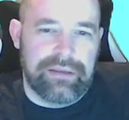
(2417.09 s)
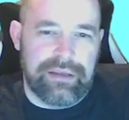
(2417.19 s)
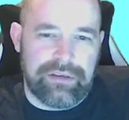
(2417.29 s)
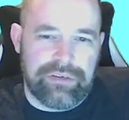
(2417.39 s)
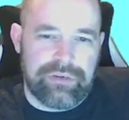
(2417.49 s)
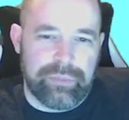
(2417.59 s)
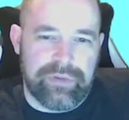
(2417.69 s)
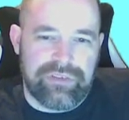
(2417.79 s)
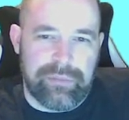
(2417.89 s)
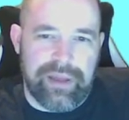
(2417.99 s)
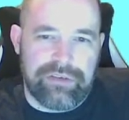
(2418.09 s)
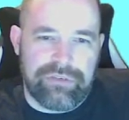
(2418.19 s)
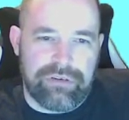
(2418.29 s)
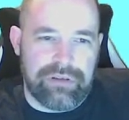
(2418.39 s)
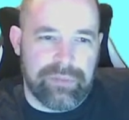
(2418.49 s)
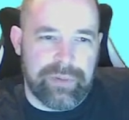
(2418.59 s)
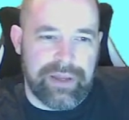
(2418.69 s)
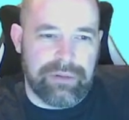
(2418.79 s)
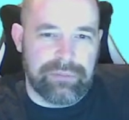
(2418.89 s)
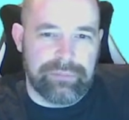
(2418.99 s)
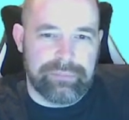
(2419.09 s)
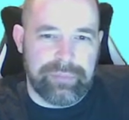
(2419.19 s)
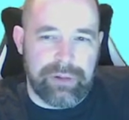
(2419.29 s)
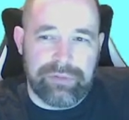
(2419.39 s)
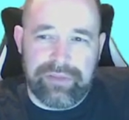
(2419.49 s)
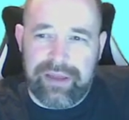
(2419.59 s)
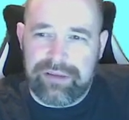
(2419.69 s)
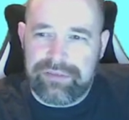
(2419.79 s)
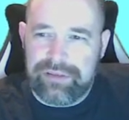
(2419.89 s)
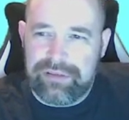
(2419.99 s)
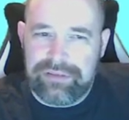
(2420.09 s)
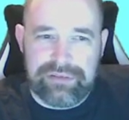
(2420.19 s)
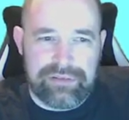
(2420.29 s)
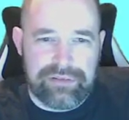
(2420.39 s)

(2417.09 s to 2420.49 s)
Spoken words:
it should be symmetrical about both axes.